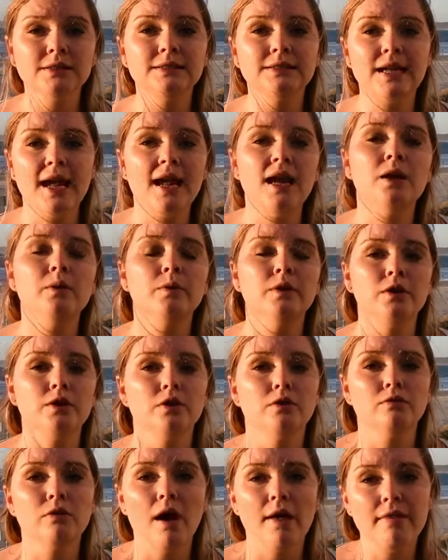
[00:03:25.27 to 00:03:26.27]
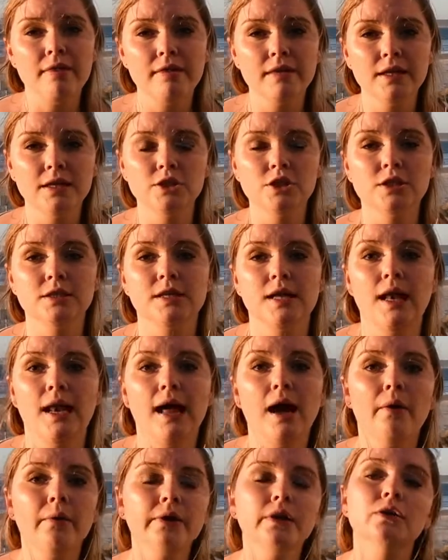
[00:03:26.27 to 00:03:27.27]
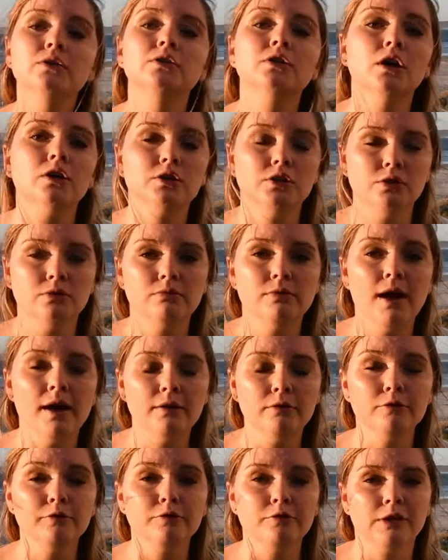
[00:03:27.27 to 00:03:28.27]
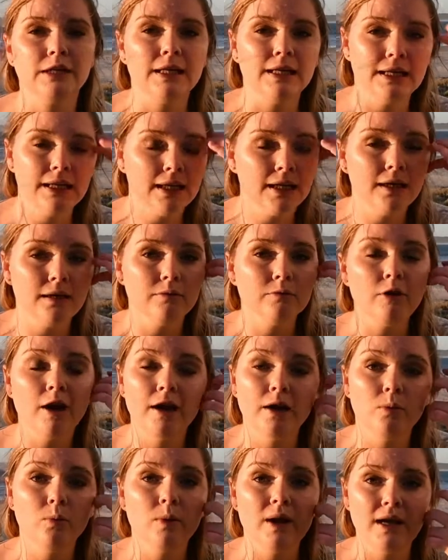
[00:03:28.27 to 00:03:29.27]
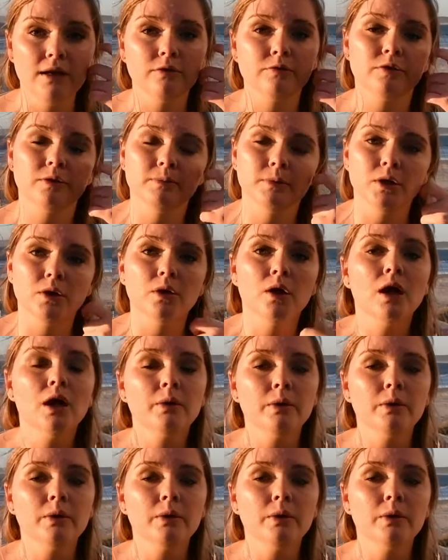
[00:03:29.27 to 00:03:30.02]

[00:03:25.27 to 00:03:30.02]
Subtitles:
staying with you rather than just allowing your dog to run freely and run away from you.